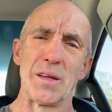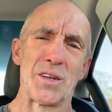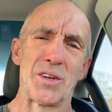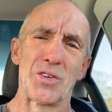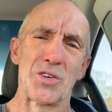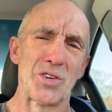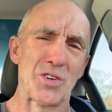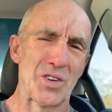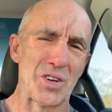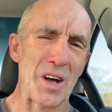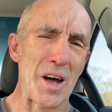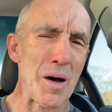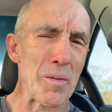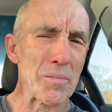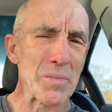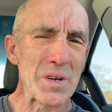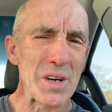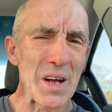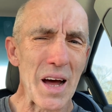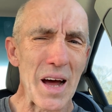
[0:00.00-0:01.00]

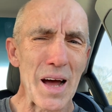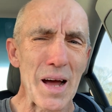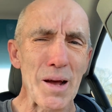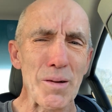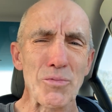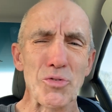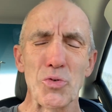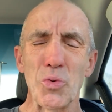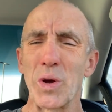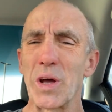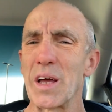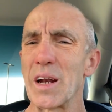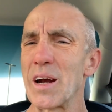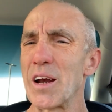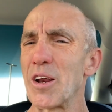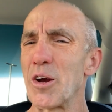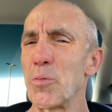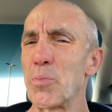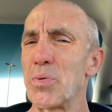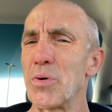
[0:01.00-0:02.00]
Sometimes we get a
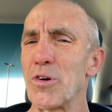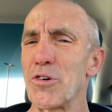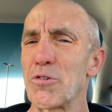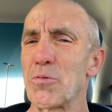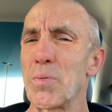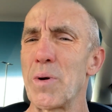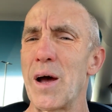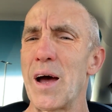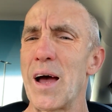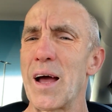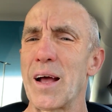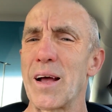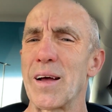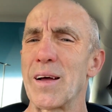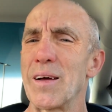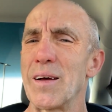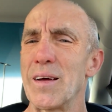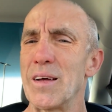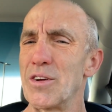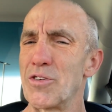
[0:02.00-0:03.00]
little pushback.
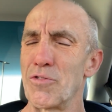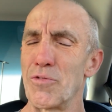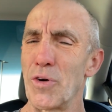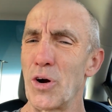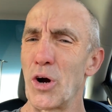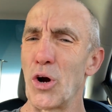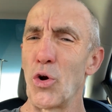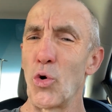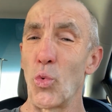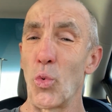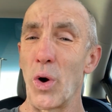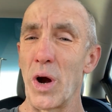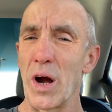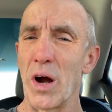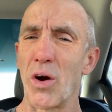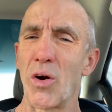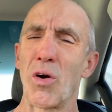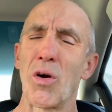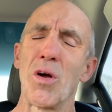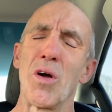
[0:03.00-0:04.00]
It's very
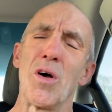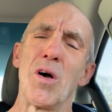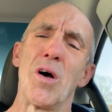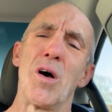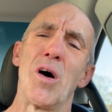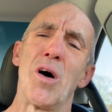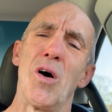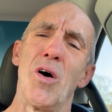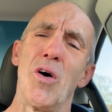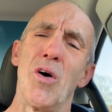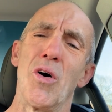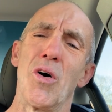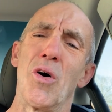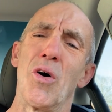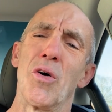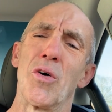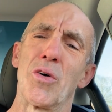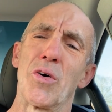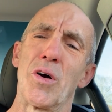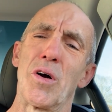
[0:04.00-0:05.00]
rare
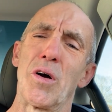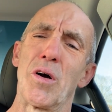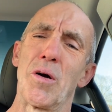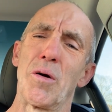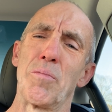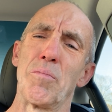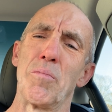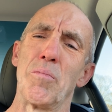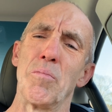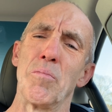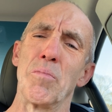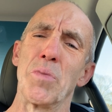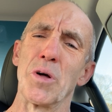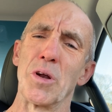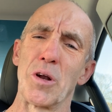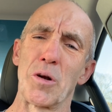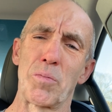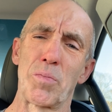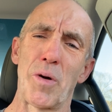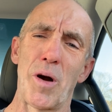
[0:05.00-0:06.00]
on our
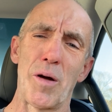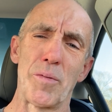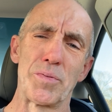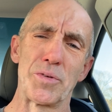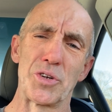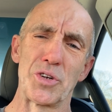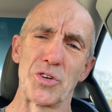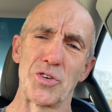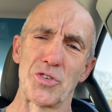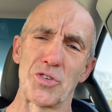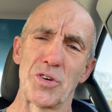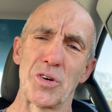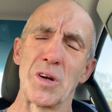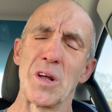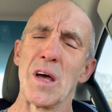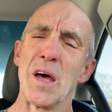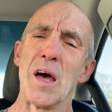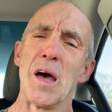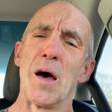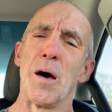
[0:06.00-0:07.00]
billing proposition,
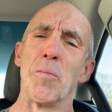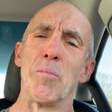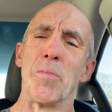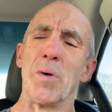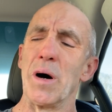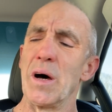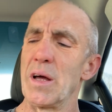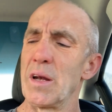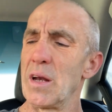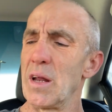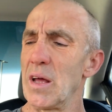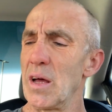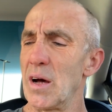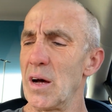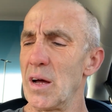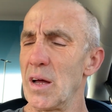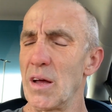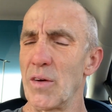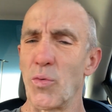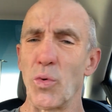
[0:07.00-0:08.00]
but
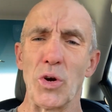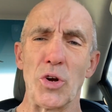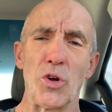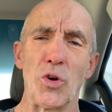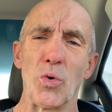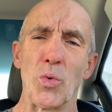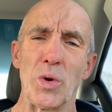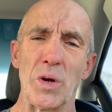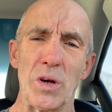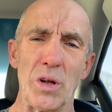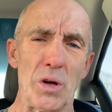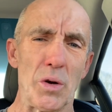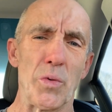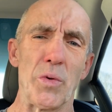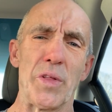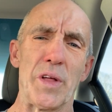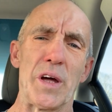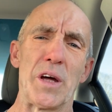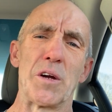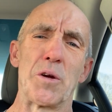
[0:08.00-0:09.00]
if we do, we deal
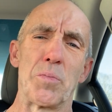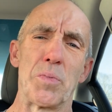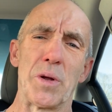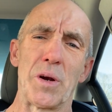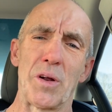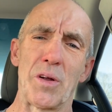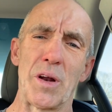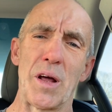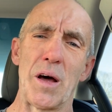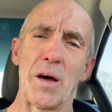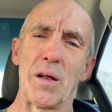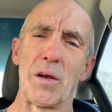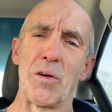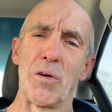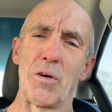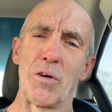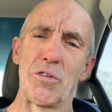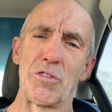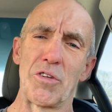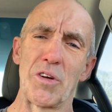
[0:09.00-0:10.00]
with that, depending on how
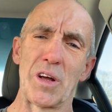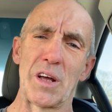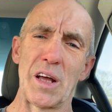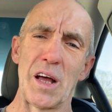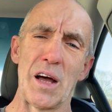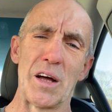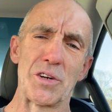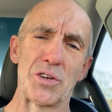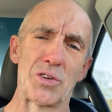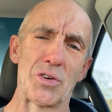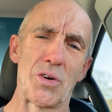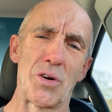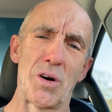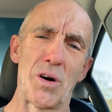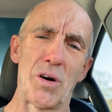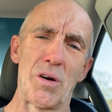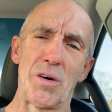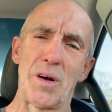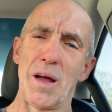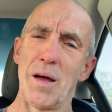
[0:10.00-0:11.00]
large the accounts
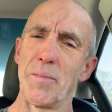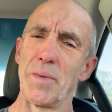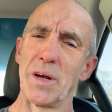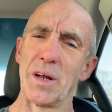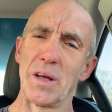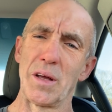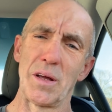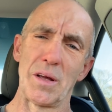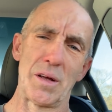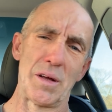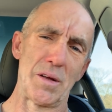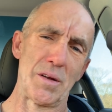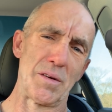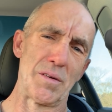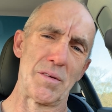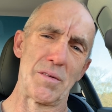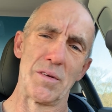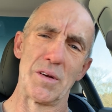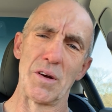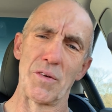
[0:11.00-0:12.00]
are, how many
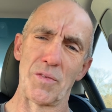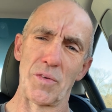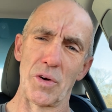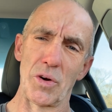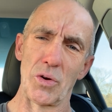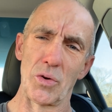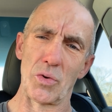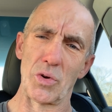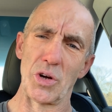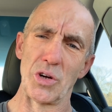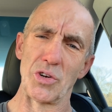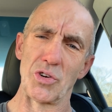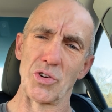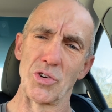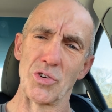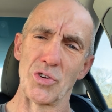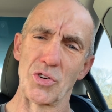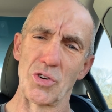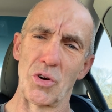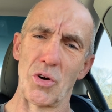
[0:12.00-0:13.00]
different
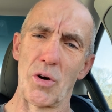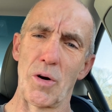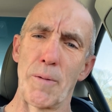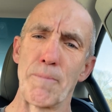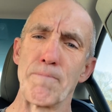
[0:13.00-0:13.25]
locations there